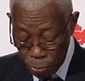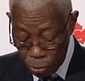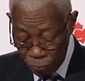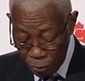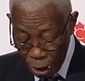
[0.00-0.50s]

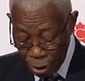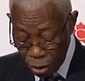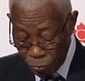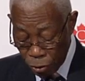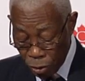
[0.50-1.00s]
provided
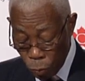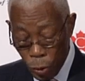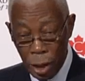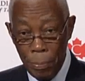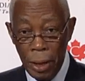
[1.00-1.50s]
for the
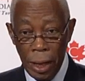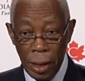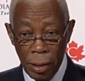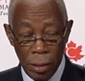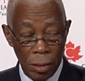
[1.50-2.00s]

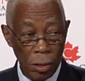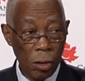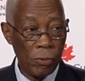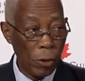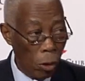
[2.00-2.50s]
well-being
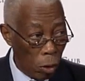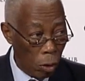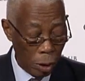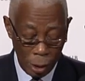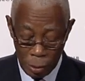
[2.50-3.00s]
of all.